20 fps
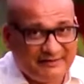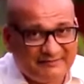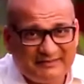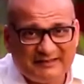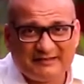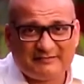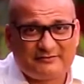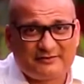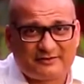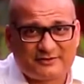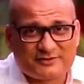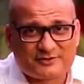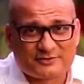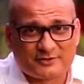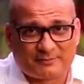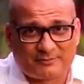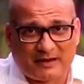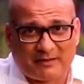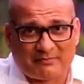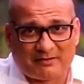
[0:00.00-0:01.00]
even if there
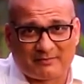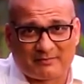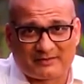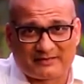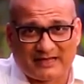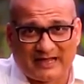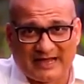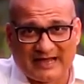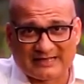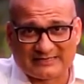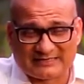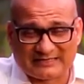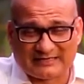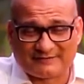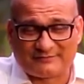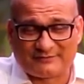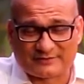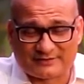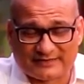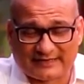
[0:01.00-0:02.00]
is no problem in the eyes,
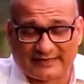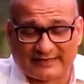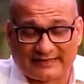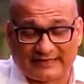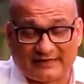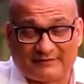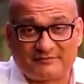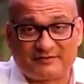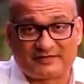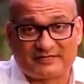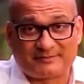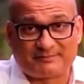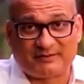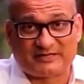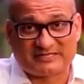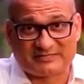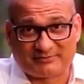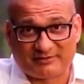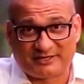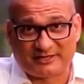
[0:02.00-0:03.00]
and if you take, and if there is a
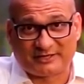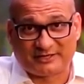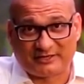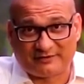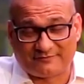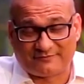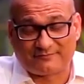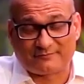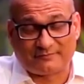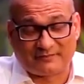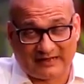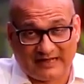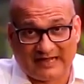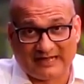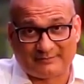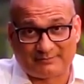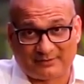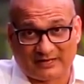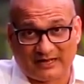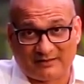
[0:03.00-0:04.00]
possibility of
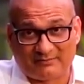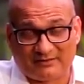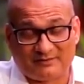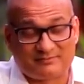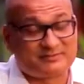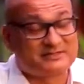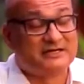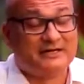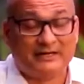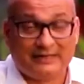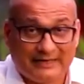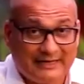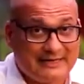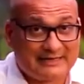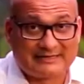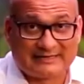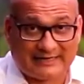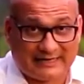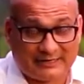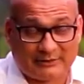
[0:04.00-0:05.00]
eye problems,
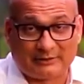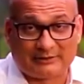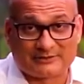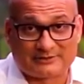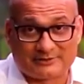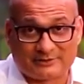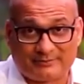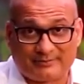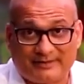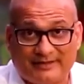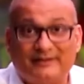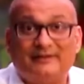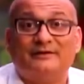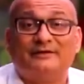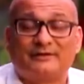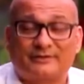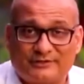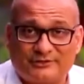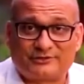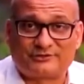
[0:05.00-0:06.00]
it can also be
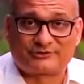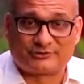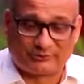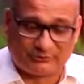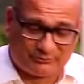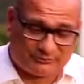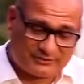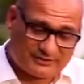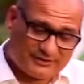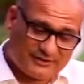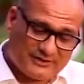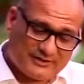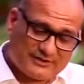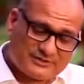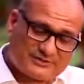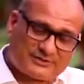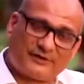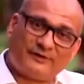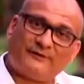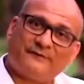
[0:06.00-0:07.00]
controlled.
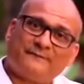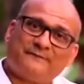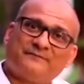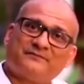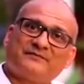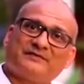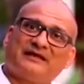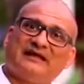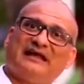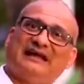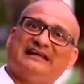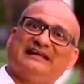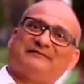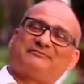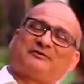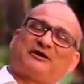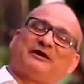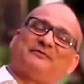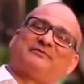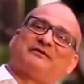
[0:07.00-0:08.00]
So,
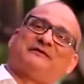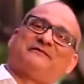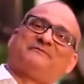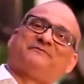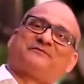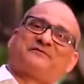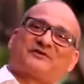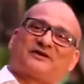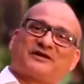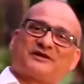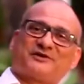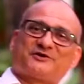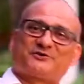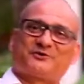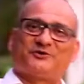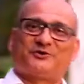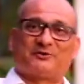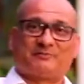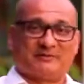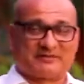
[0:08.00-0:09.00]
any problem
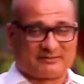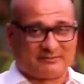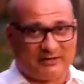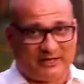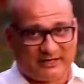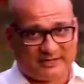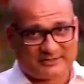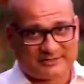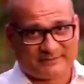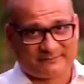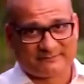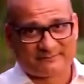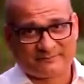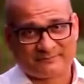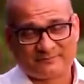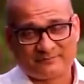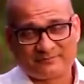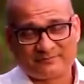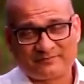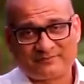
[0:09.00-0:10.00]
related to your metabolism,
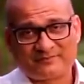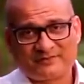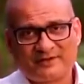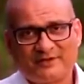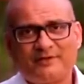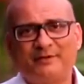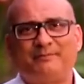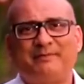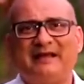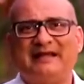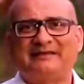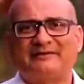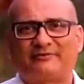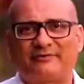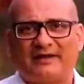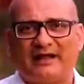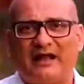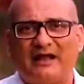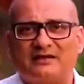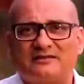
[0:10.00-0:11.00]
your
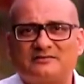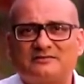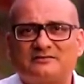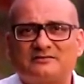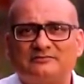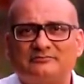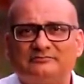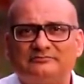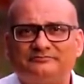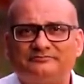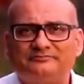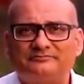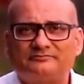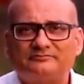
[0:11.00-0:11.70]
pancreas.